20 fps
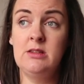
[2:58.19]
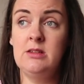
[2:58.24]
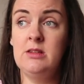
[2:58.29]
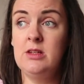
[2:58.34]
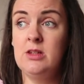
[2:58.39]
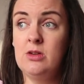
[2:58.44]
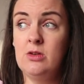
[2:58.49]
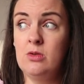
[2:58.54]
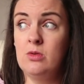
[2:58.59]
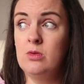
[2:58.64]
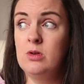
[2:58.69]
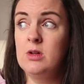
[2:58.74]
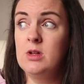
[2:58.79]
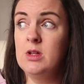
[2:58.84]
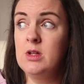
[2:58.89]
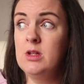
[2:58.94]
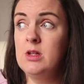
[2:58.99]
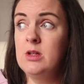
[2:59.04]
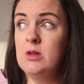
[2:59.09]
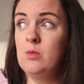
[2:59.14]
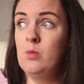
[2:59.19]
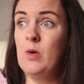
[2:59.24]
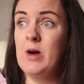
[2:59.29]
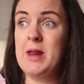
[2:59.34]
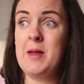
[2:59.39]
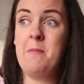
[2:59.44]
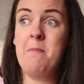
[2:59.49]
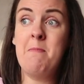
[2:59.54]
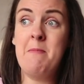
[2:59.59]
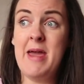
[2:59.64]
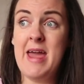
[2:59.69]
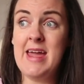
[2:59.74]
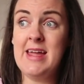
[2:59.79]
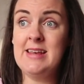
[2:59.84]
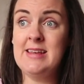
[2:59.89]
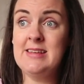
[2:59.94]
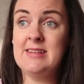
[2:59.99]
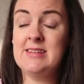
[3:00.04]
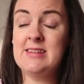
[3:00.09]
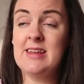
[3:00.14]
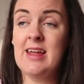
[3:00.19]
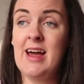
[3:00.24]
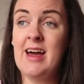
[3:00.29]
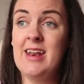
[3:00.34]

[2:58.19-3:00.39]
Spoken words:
you know, what it meant.